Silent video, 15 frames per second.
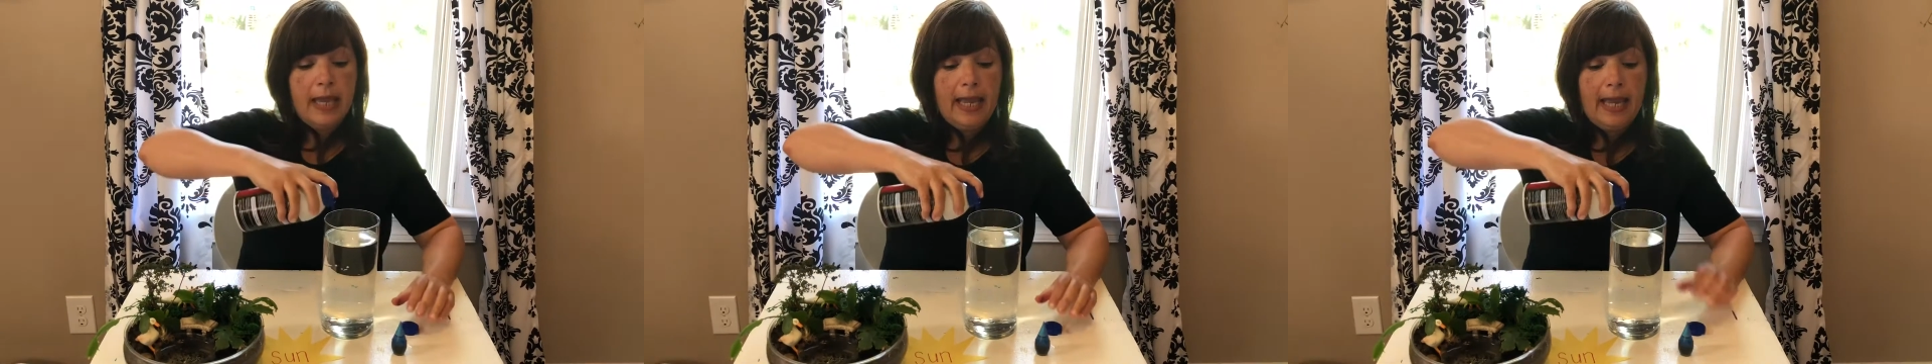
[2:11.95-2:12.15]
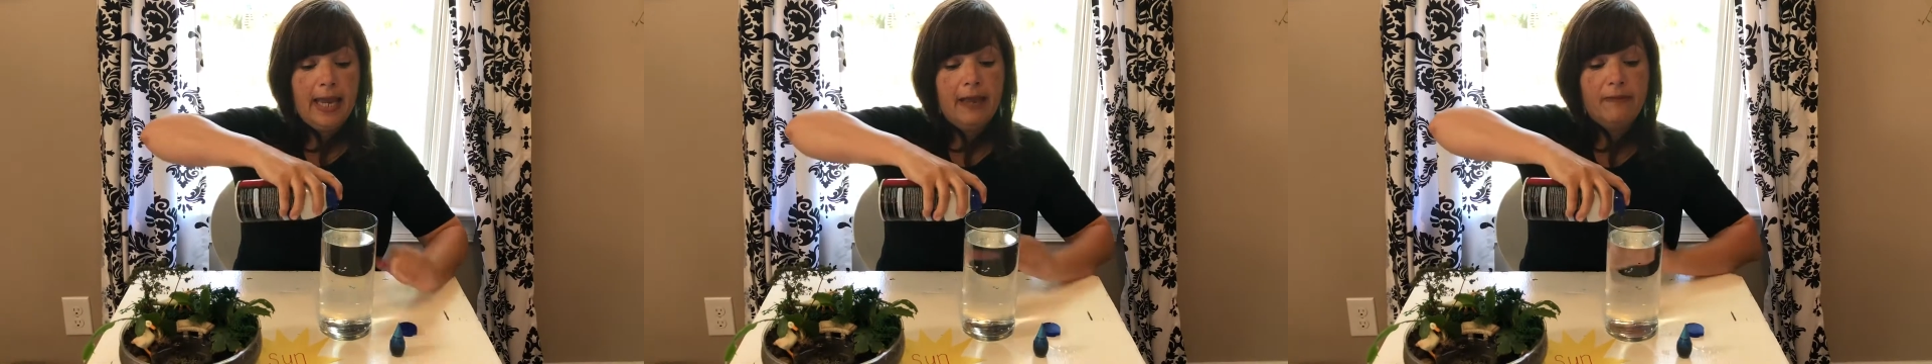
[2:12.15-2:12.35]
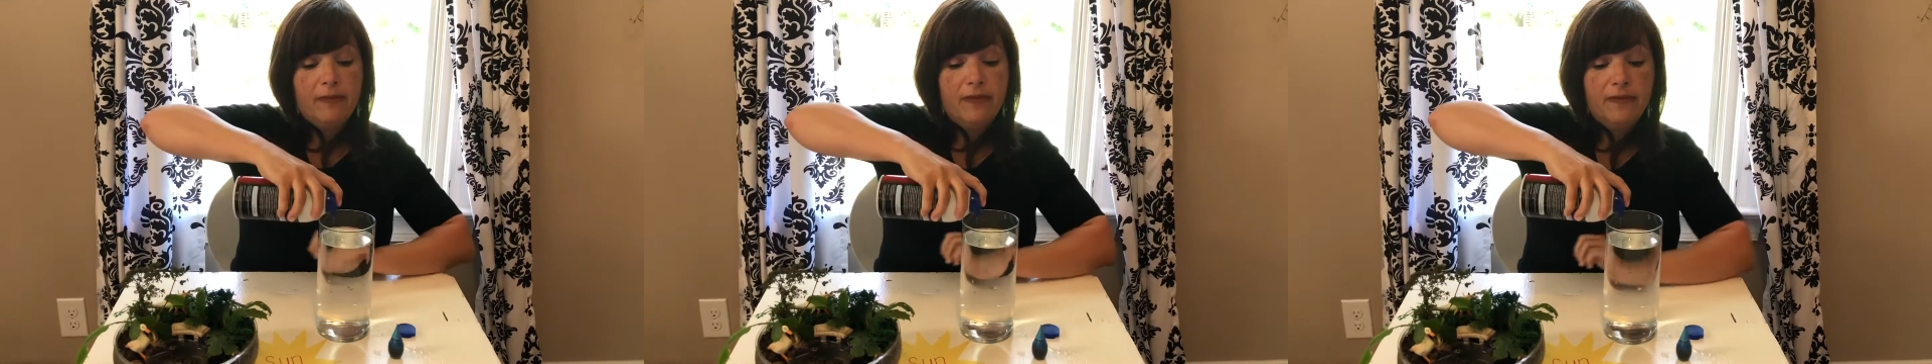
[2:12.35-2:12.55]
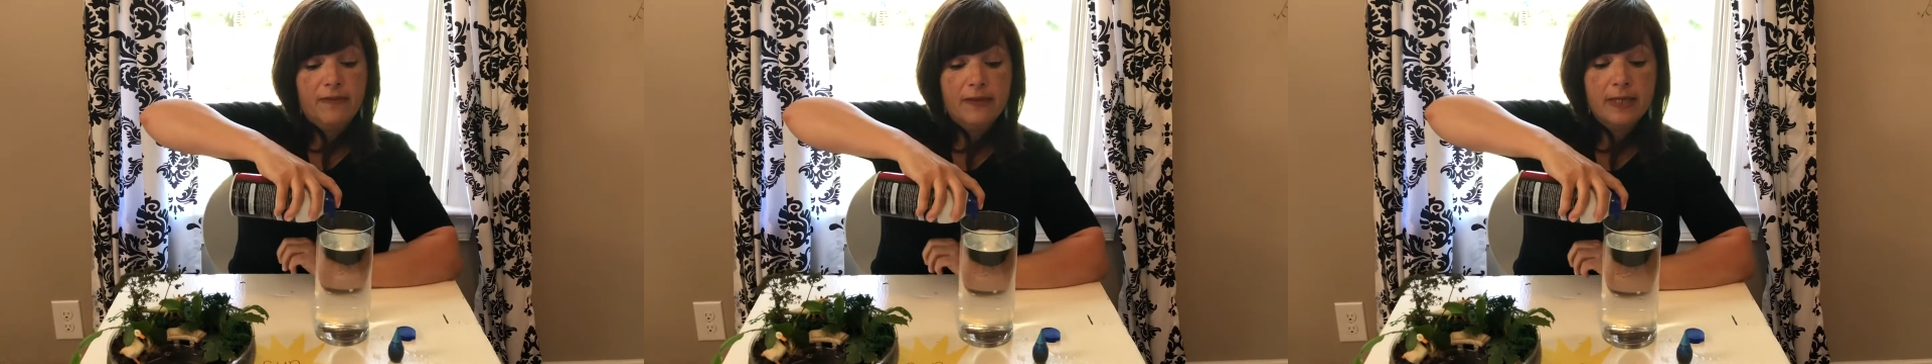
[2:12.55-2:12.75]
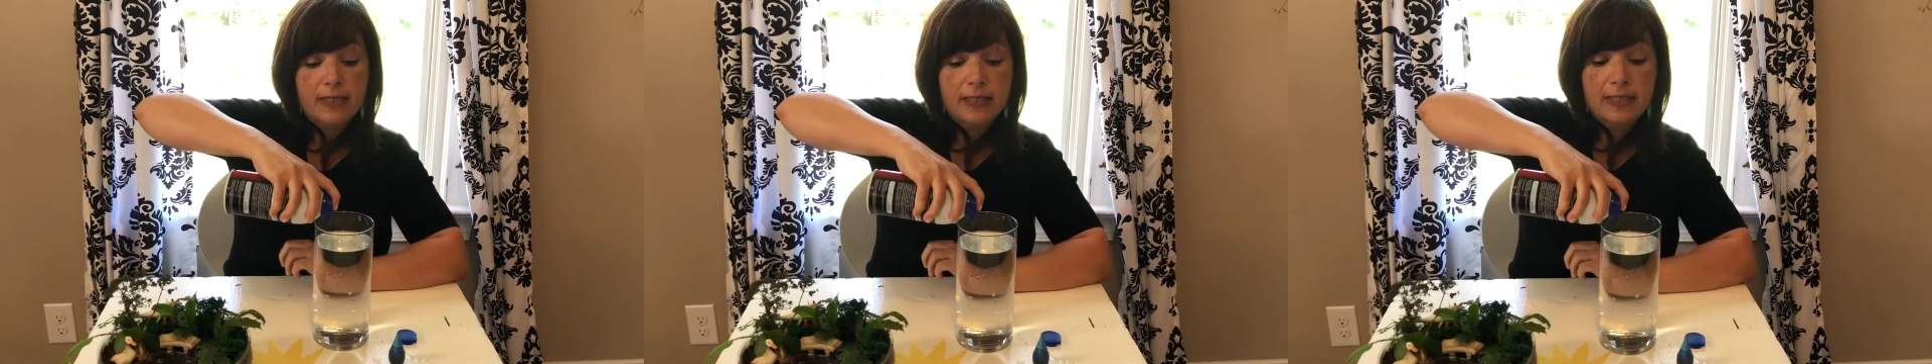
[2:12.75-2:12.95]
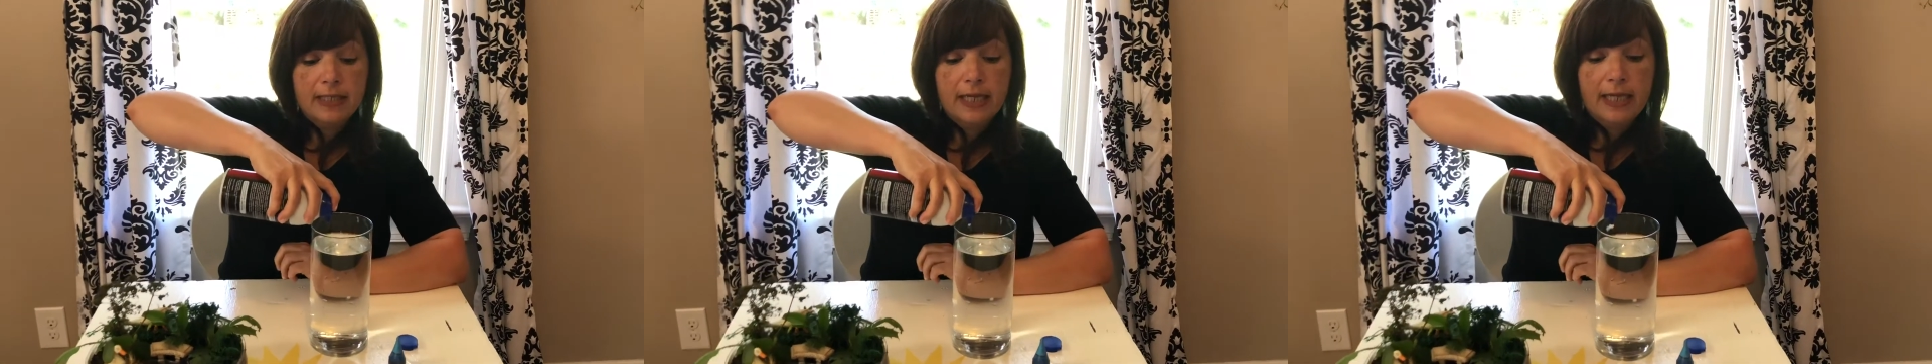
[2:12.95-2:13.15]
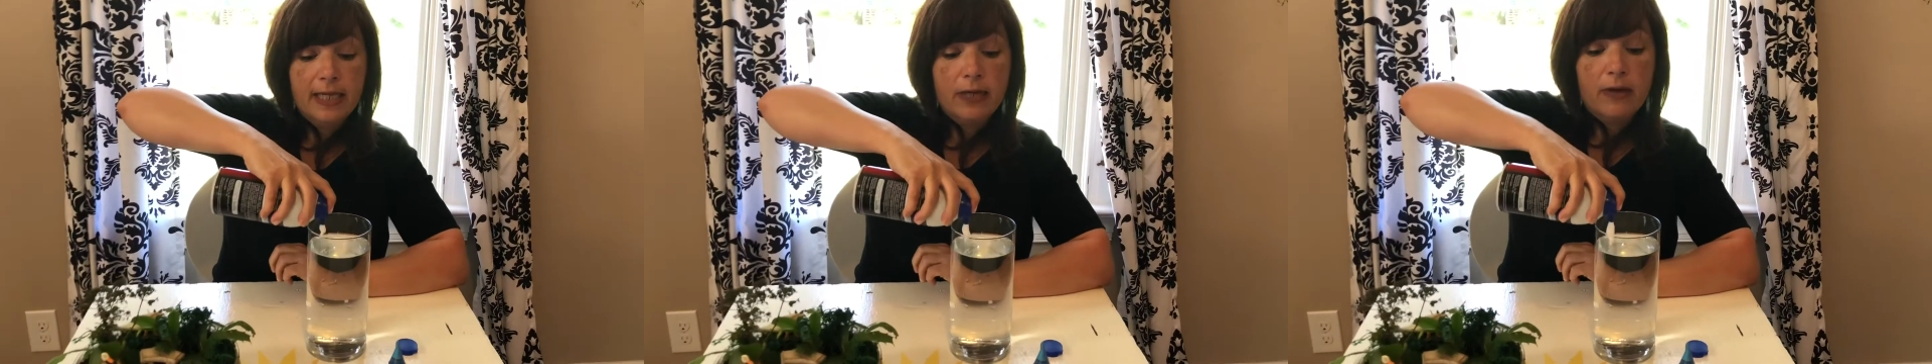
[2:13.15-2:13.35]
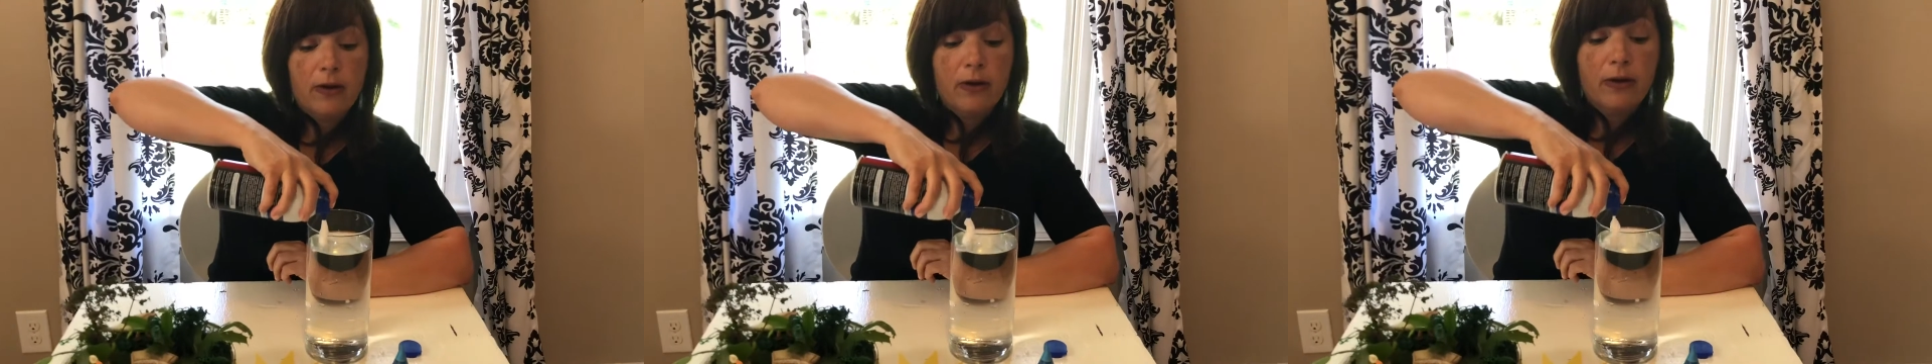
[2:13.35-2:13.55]
And this
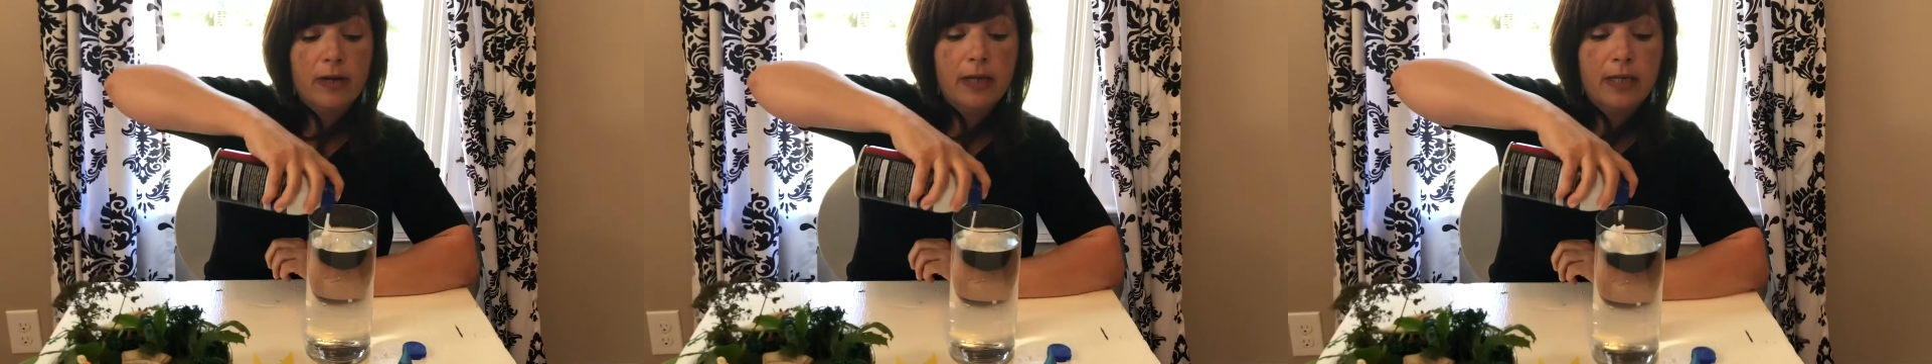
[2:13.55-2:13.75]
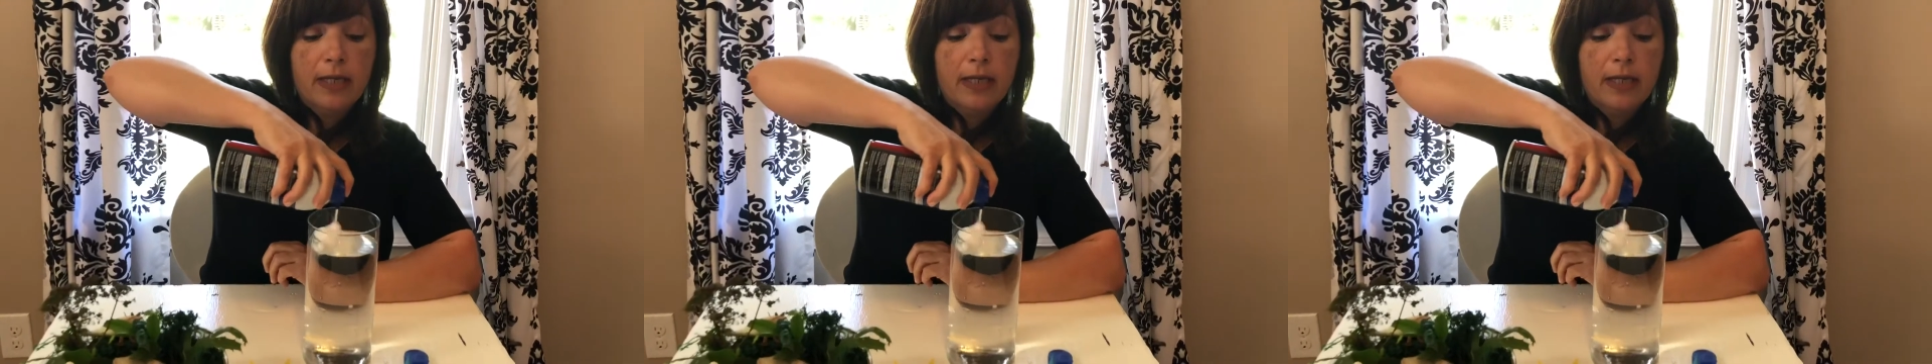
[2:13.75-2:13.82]
here